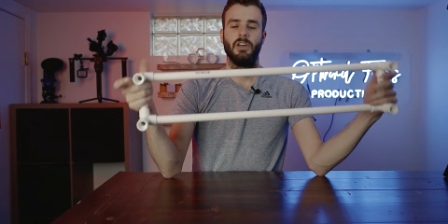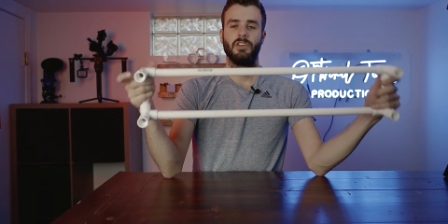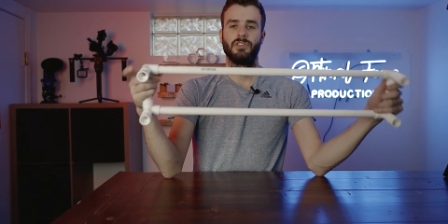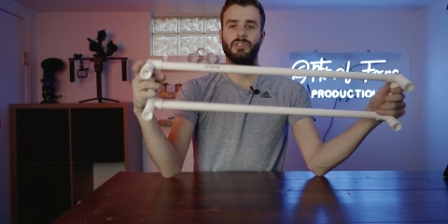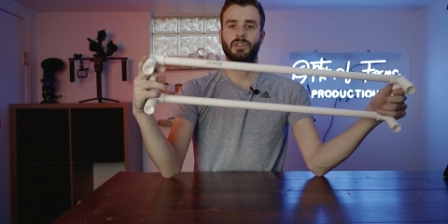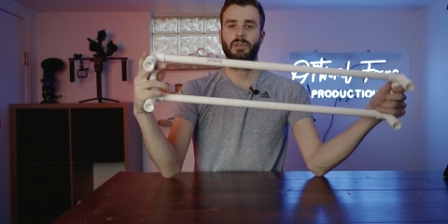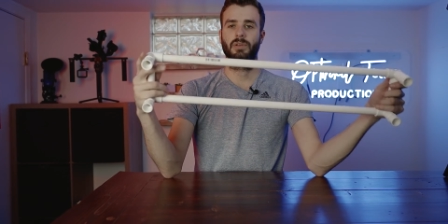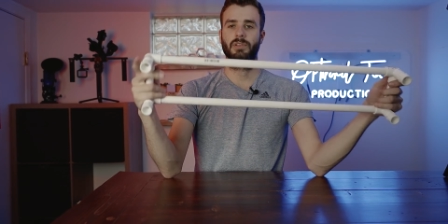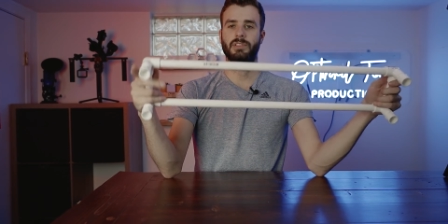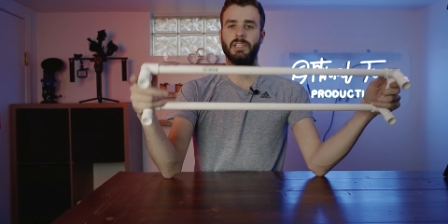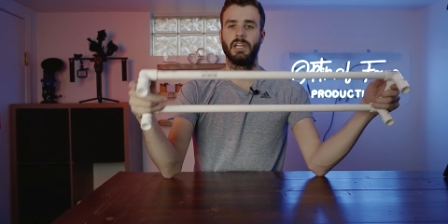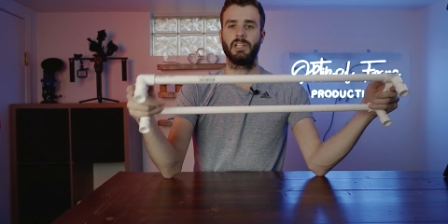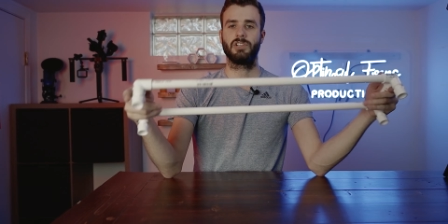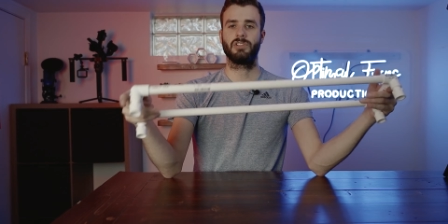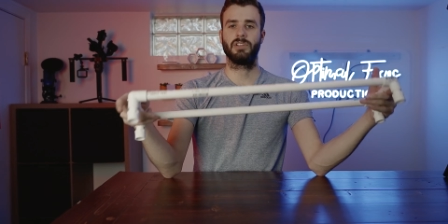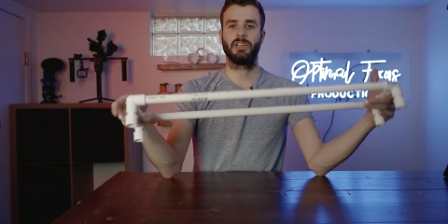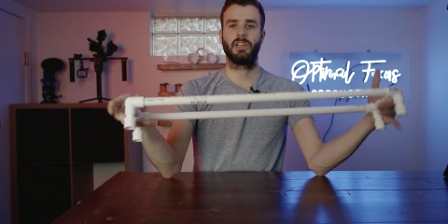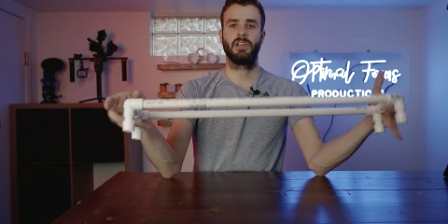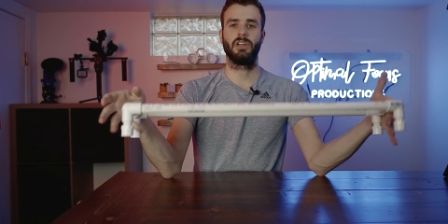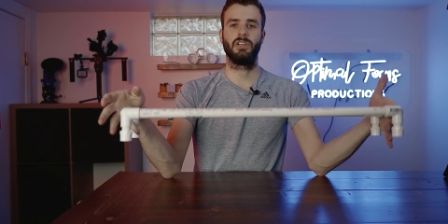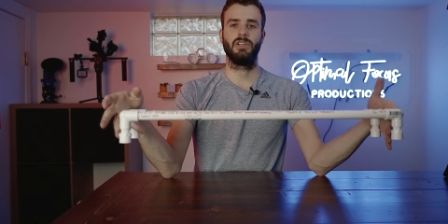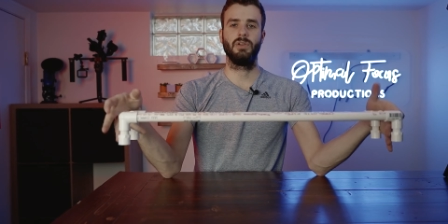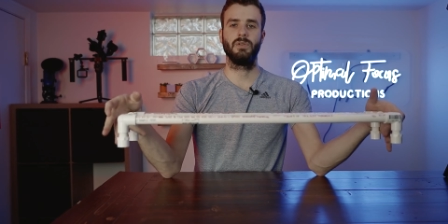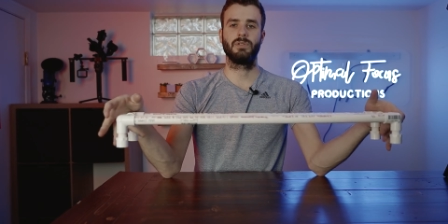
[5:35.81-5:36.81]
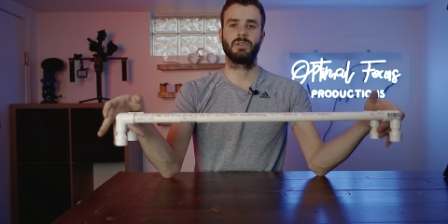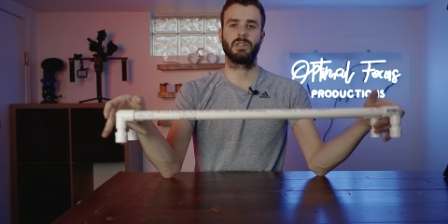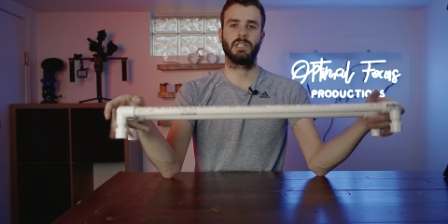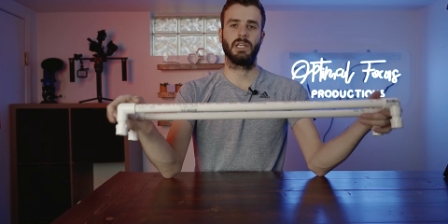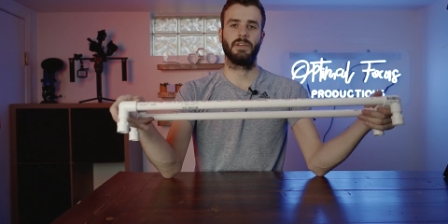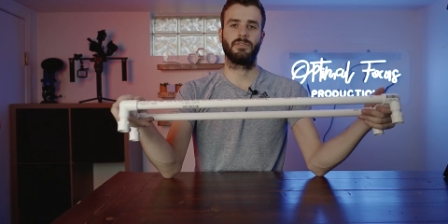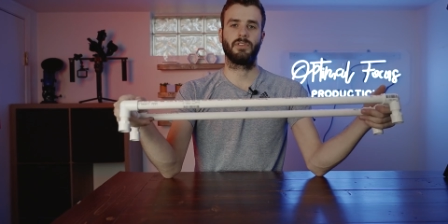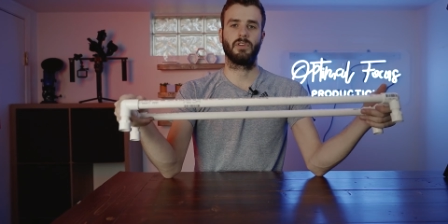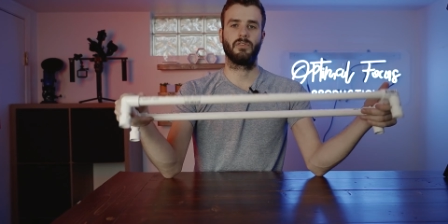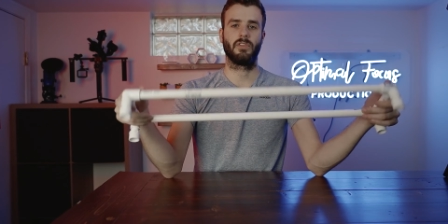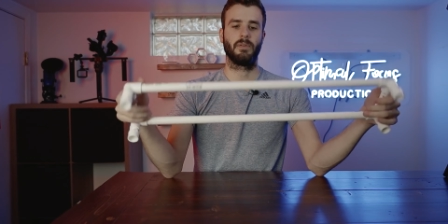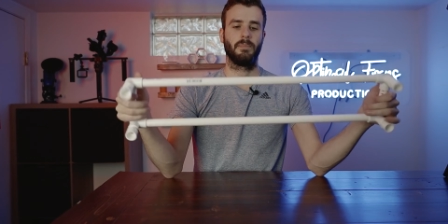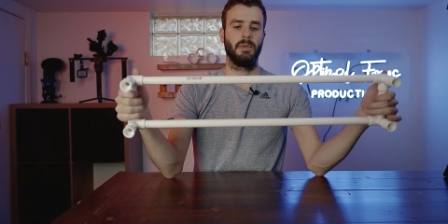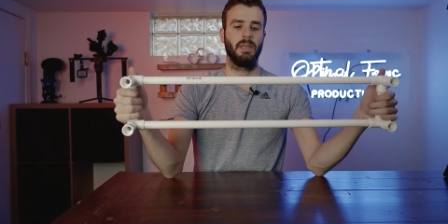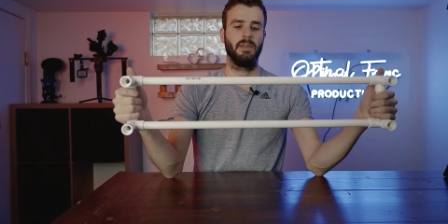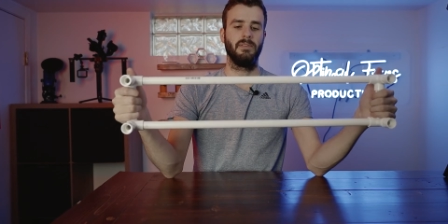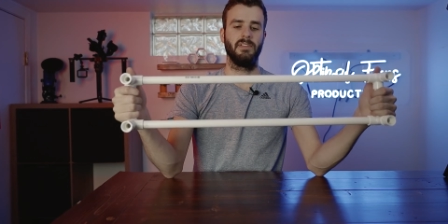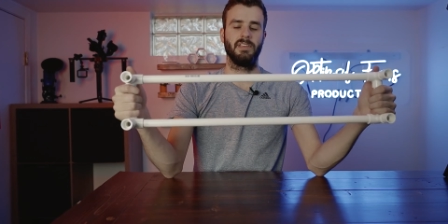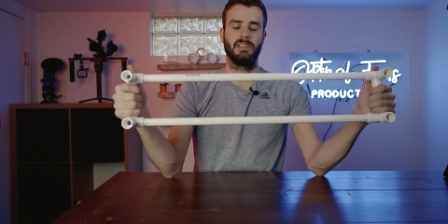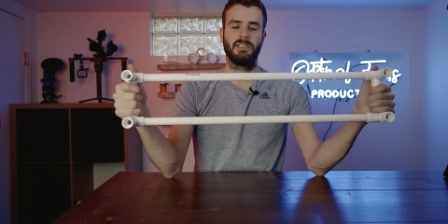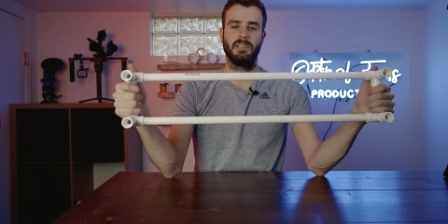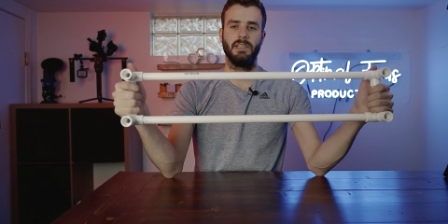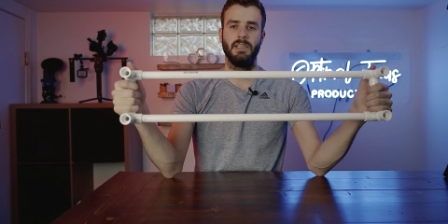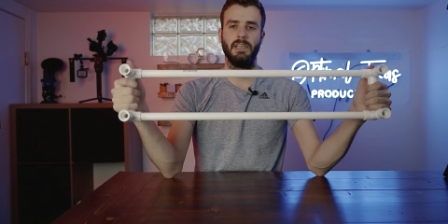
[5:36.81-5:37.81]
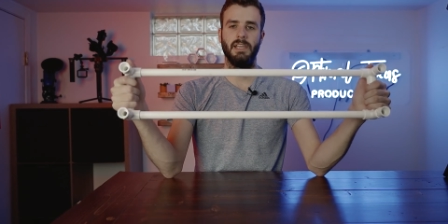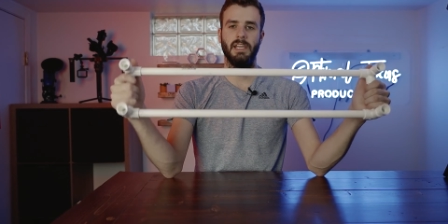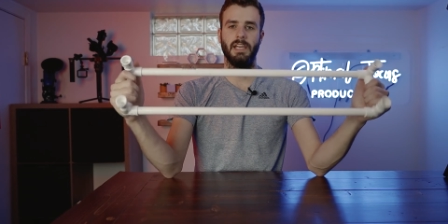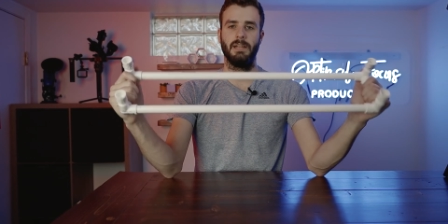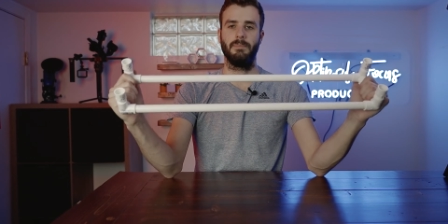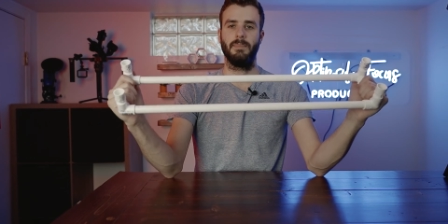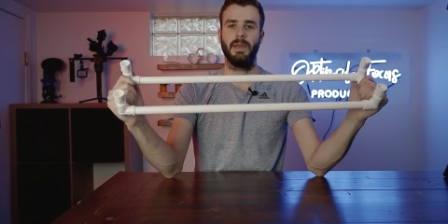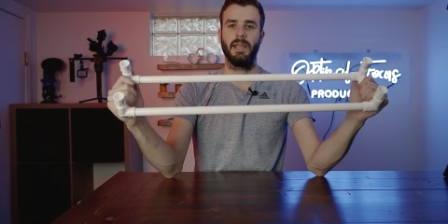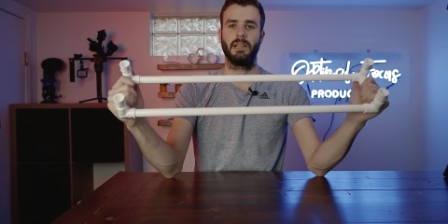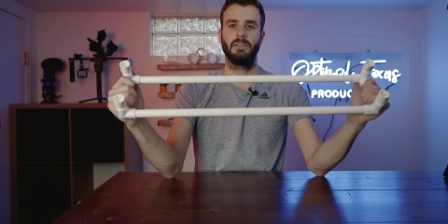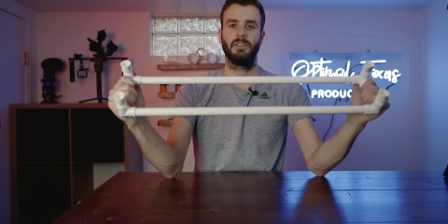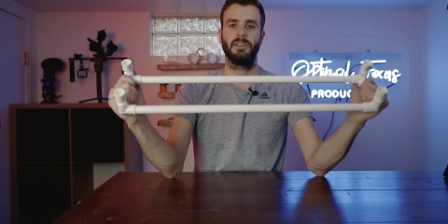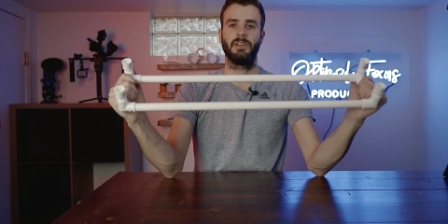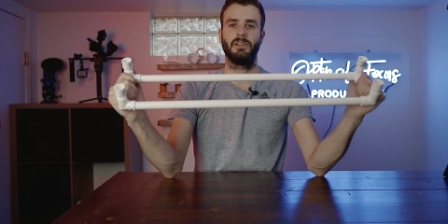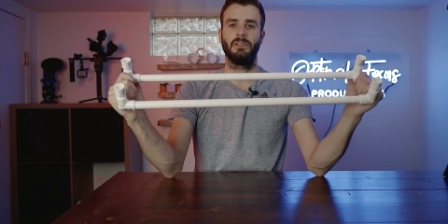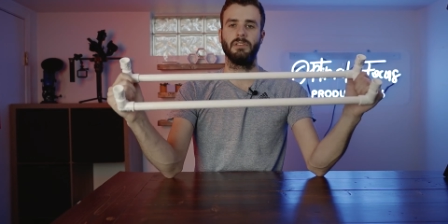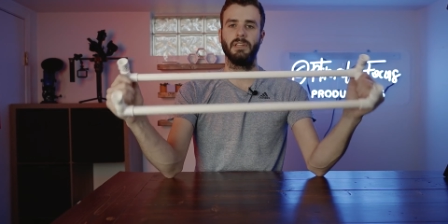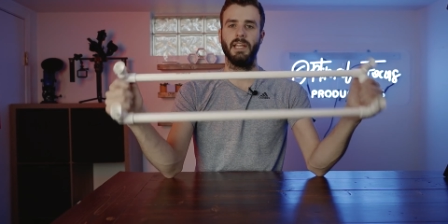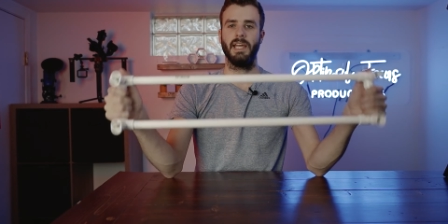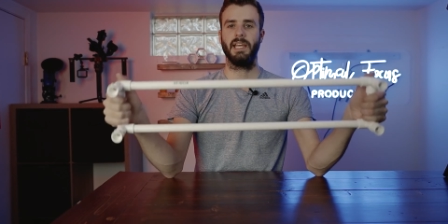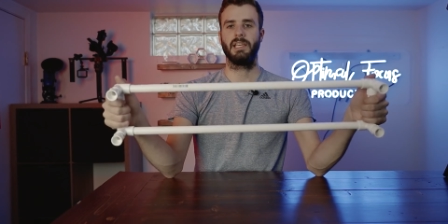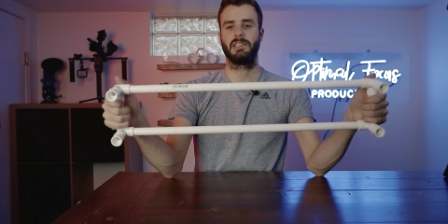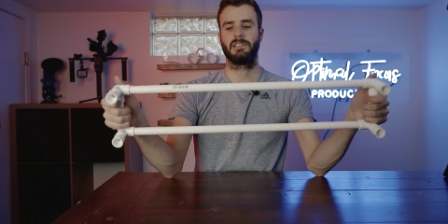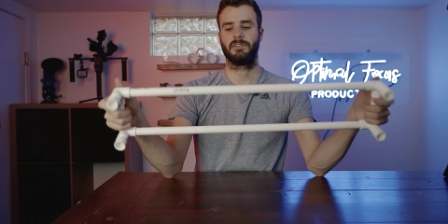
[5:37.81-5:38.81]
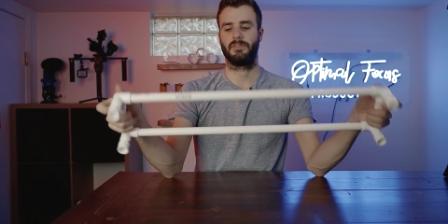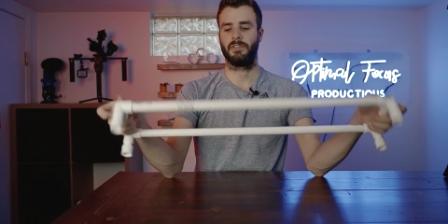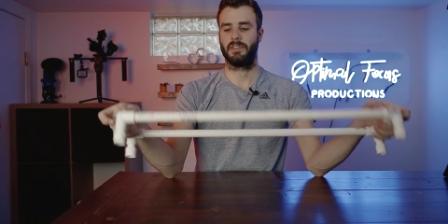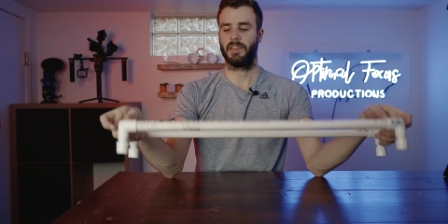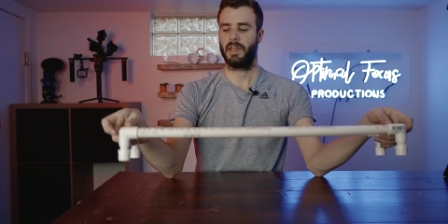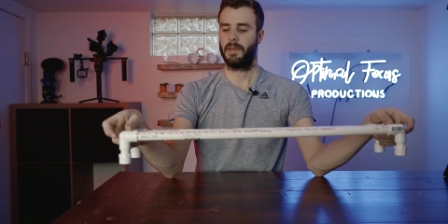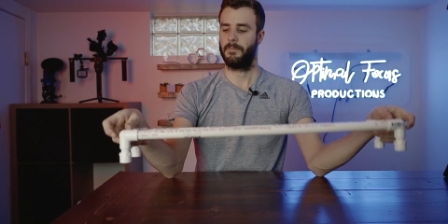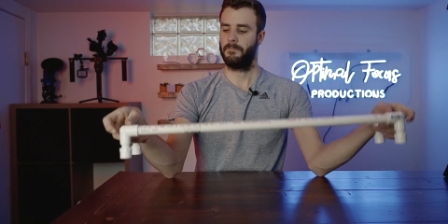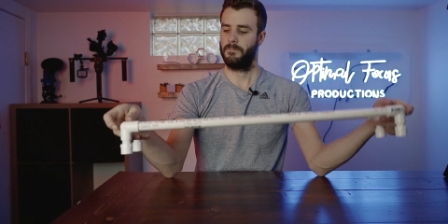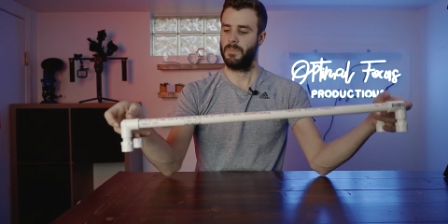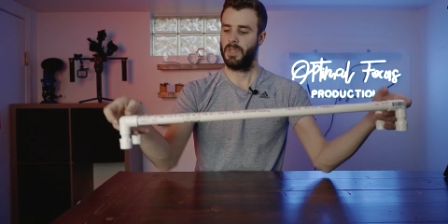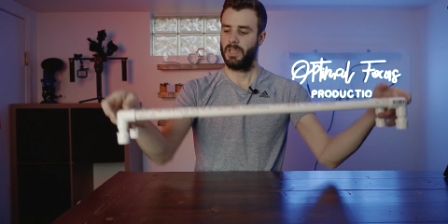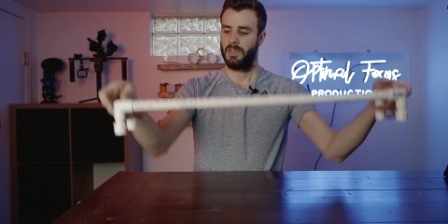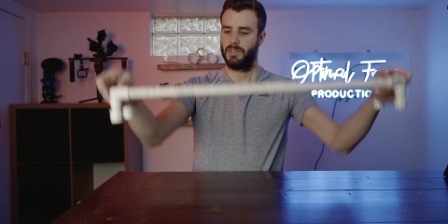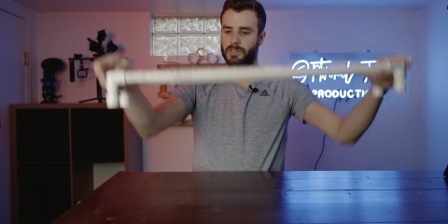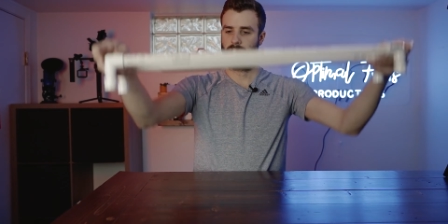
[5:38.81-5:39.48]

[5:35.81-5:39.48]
So you essentially could use your leftover PVC and make little legs for them